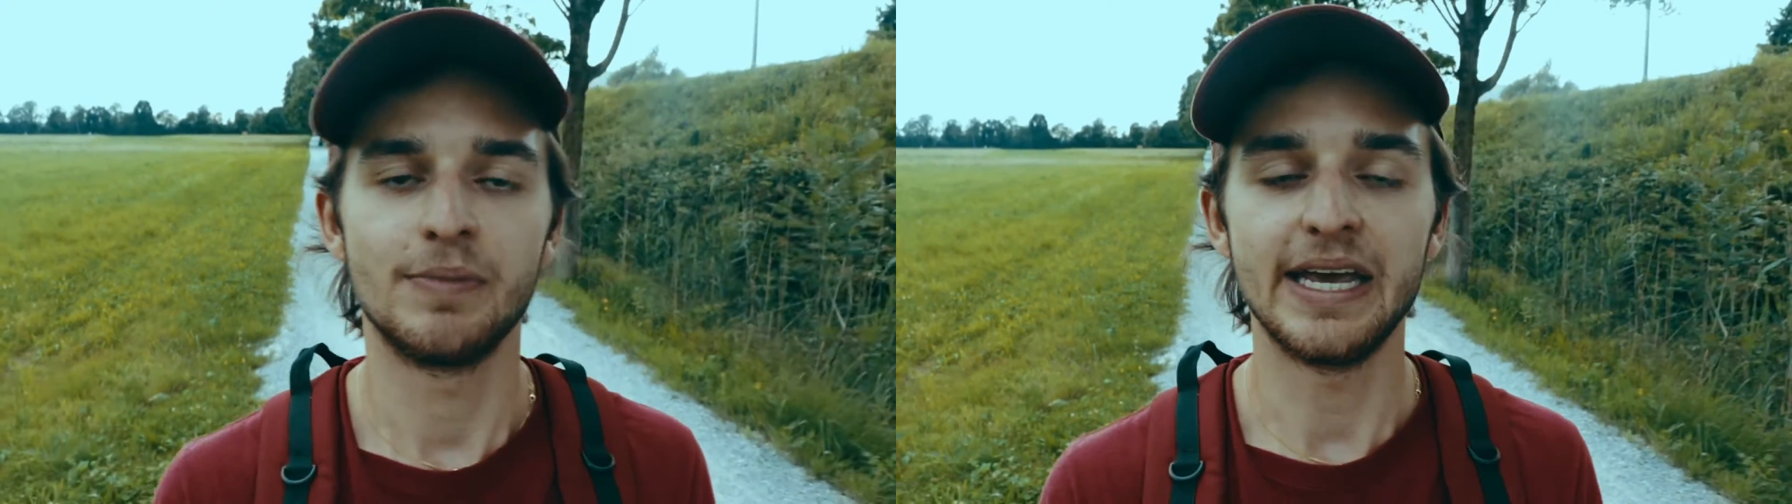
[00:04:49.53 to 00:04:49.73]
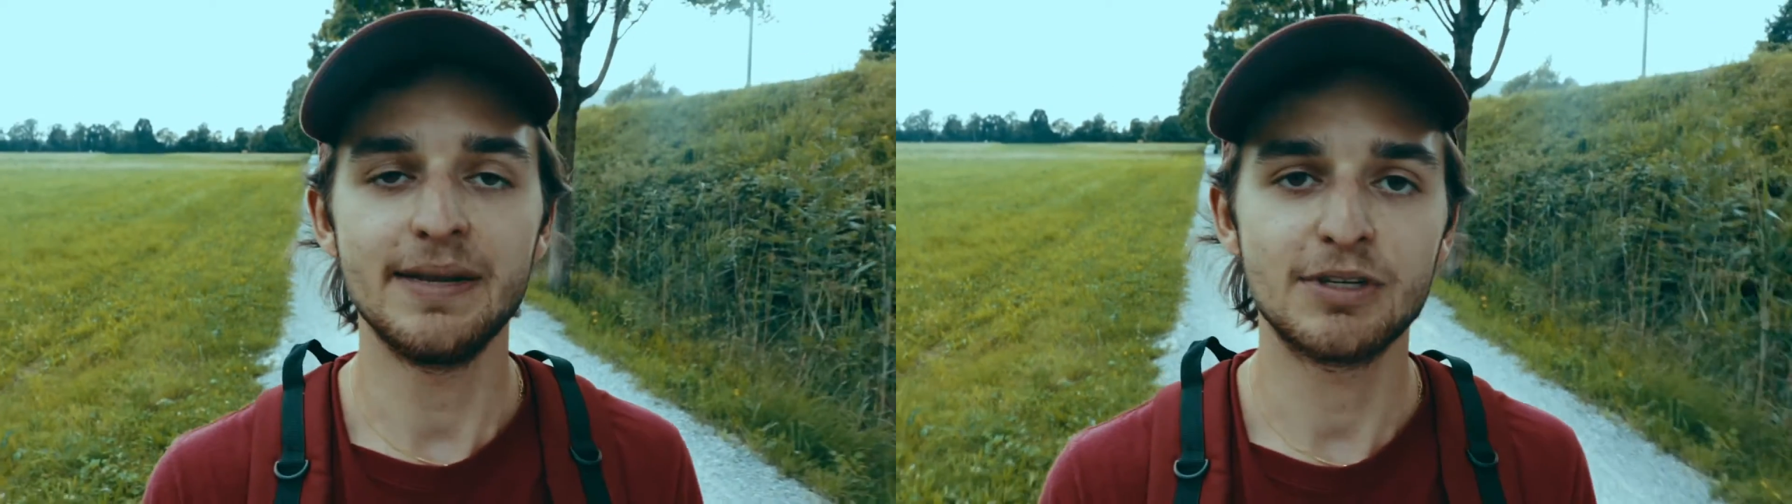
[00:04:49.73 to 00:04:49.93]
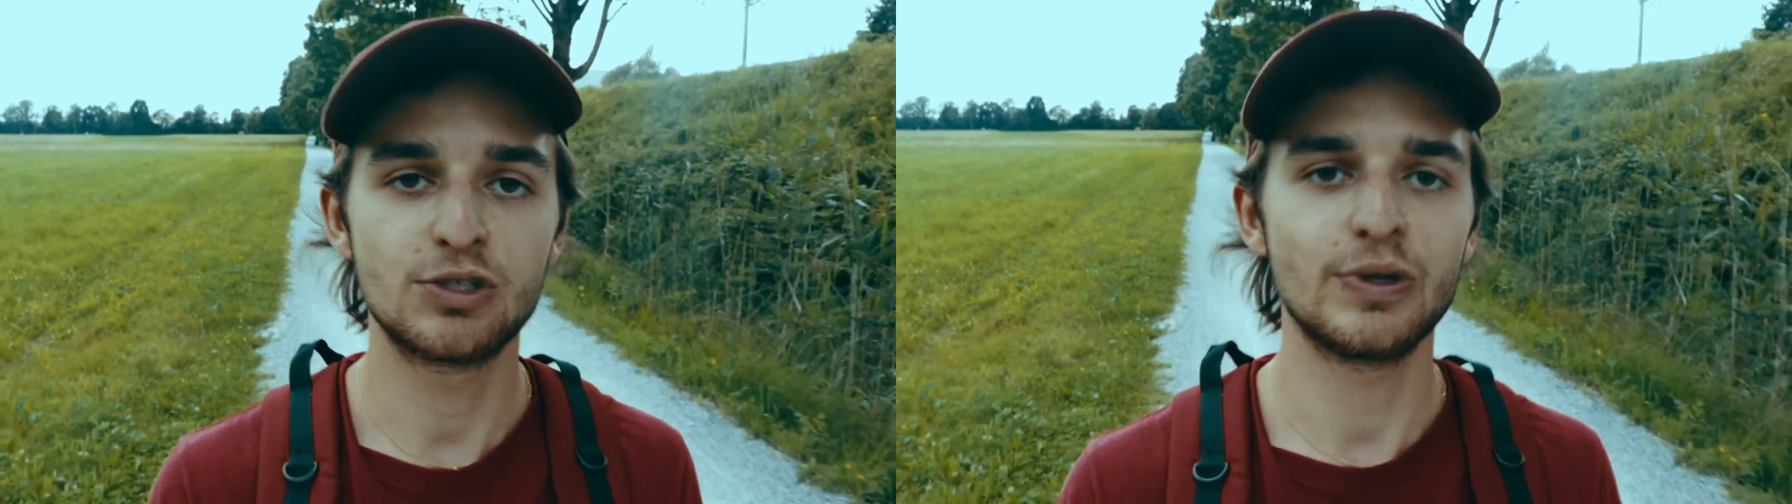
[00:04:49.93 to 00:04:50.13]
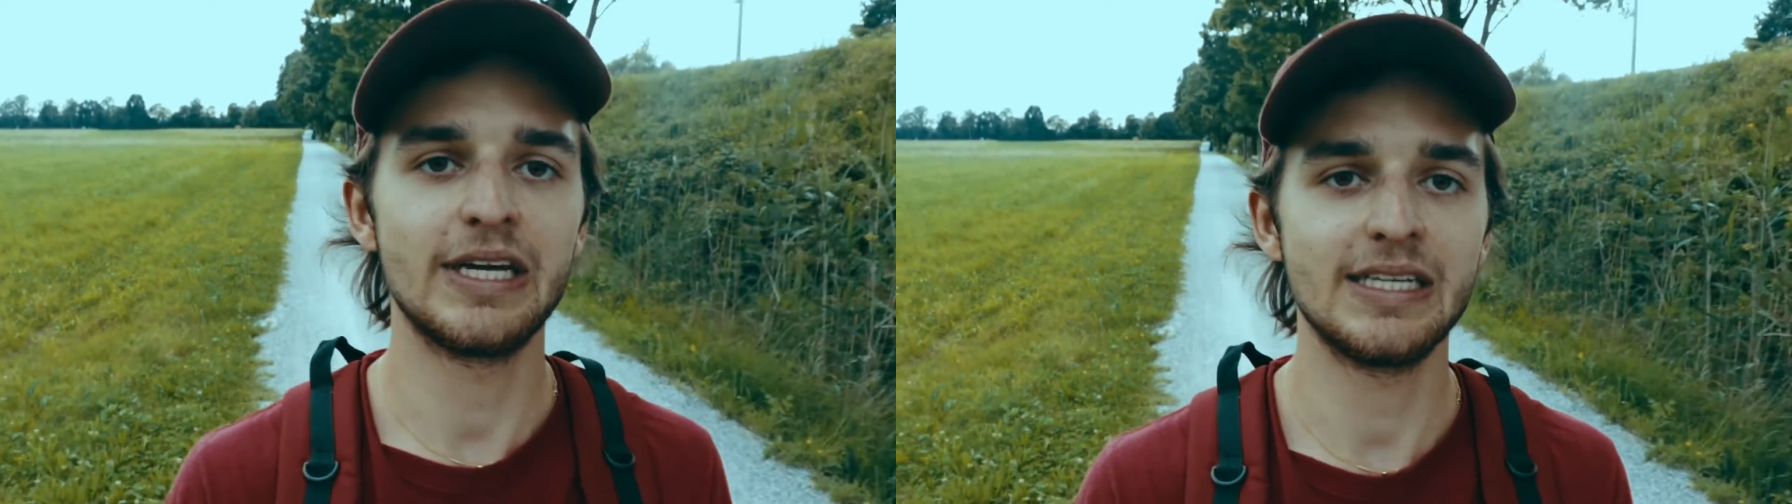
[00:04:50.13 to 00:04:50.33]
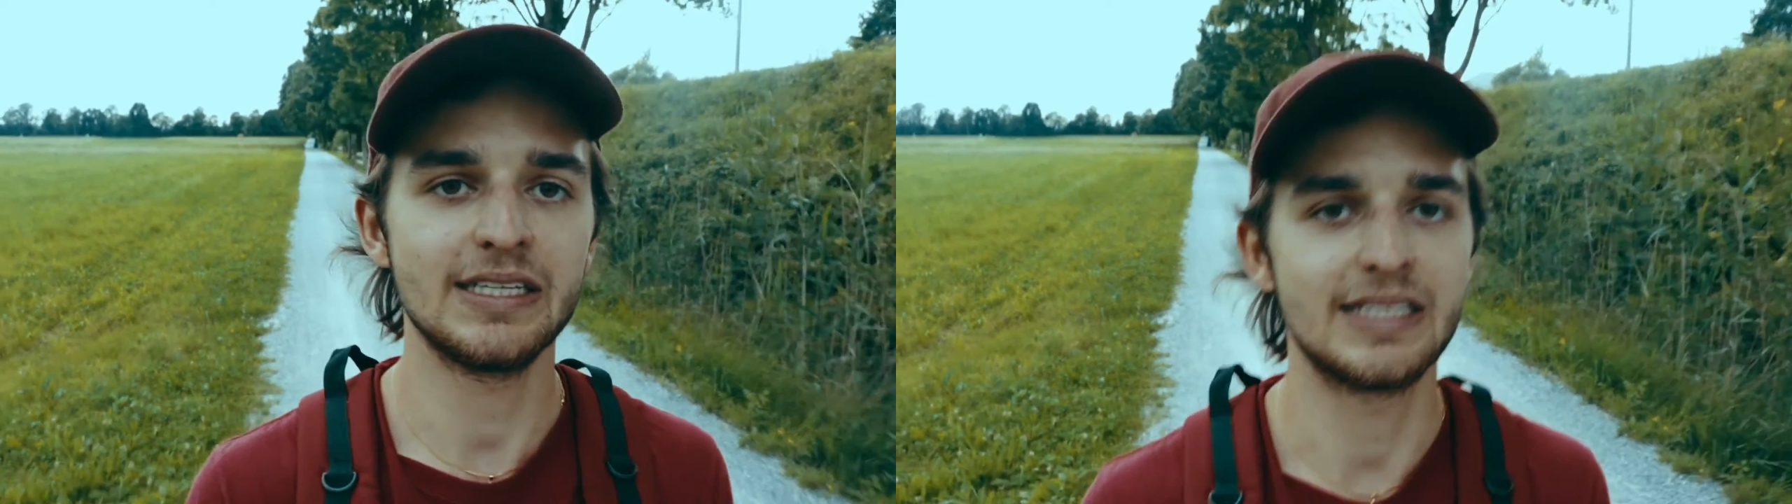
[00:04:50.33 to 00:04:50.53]
in
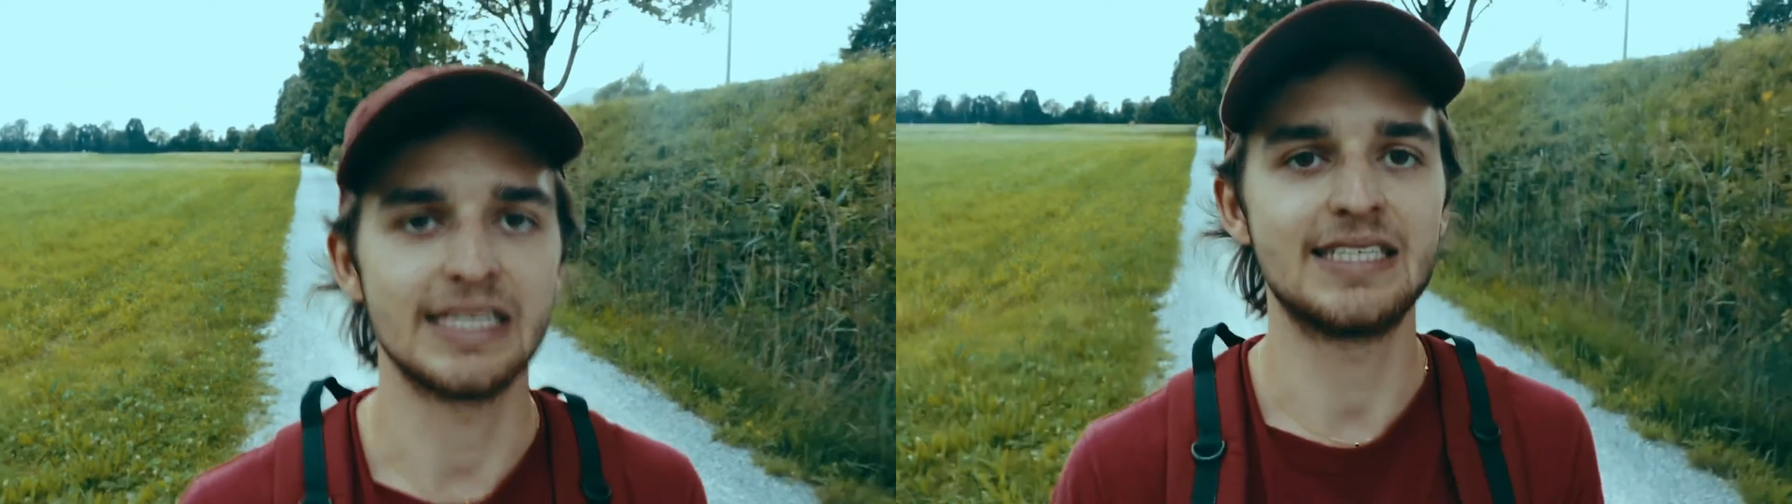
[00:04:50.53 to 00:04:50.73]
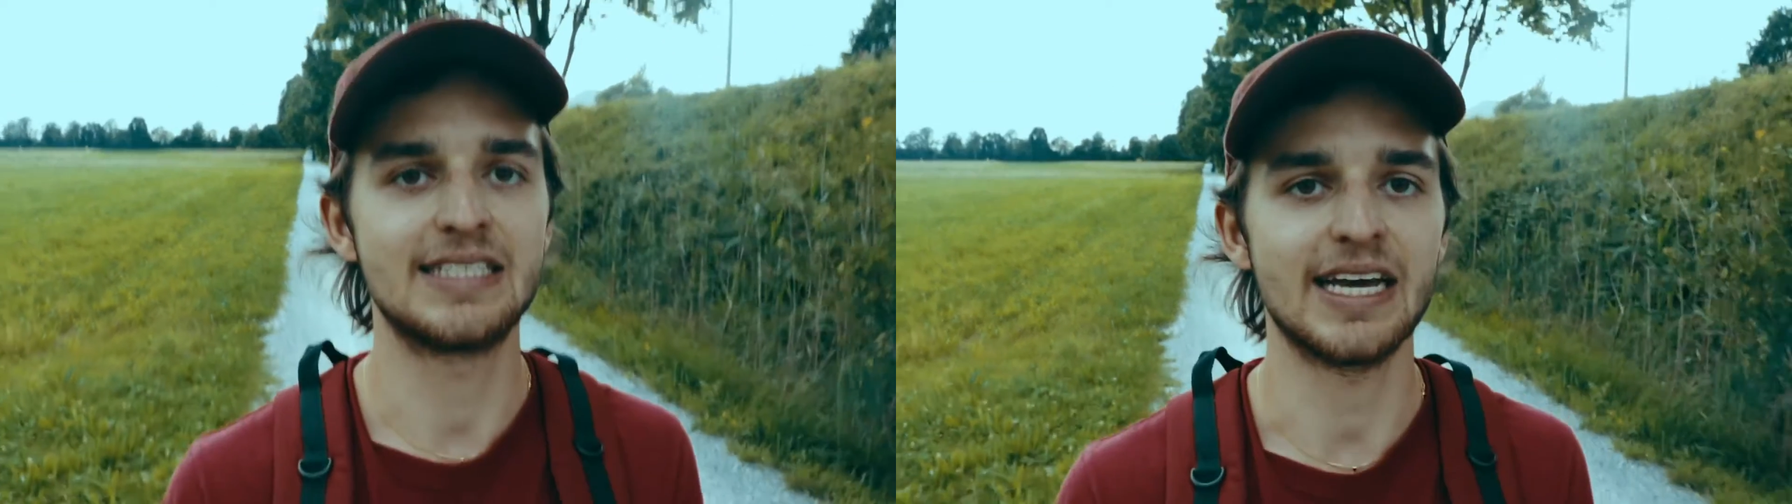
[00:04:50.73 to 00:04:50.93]
between these